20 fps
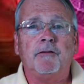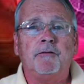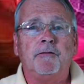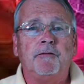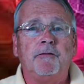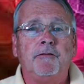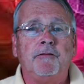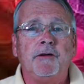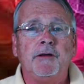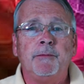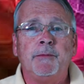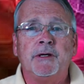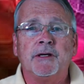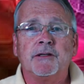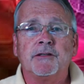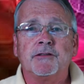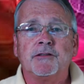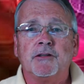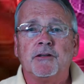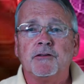
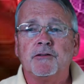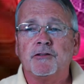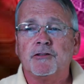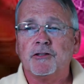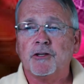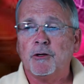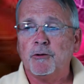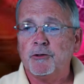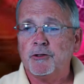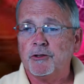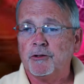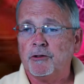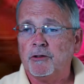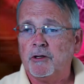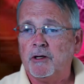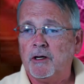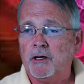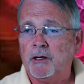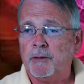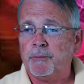vMix Social
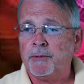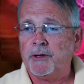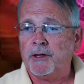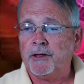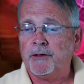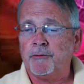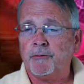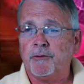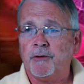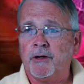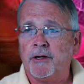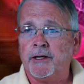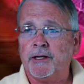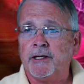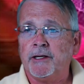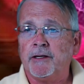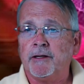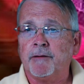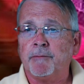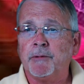up and
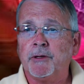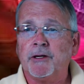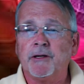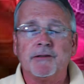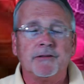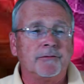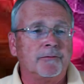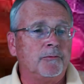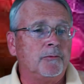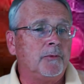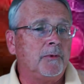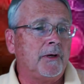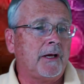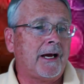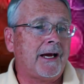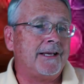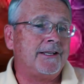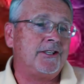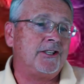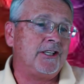running, because
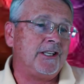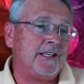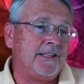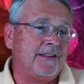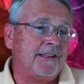I cheat.